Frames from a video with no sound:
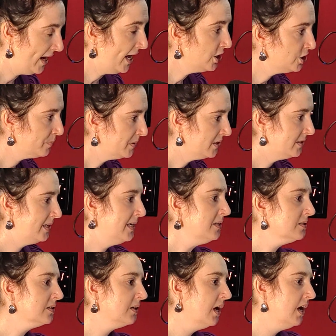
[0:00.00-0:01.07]

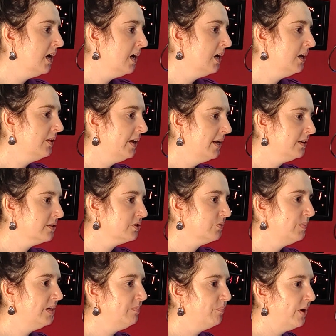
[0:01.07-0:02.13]
100%.
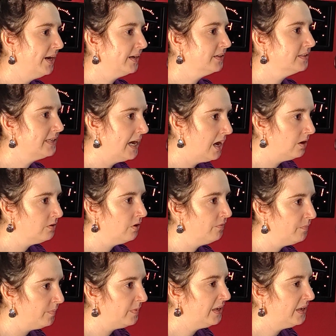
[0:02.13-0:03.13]
That we break it down.